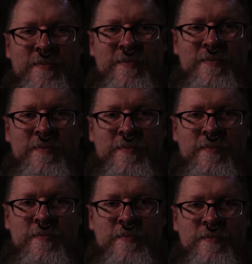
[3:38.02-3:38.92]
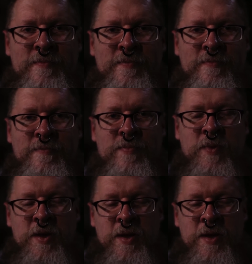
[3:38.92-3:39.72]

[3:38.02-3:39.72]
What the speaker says: (no one is talking)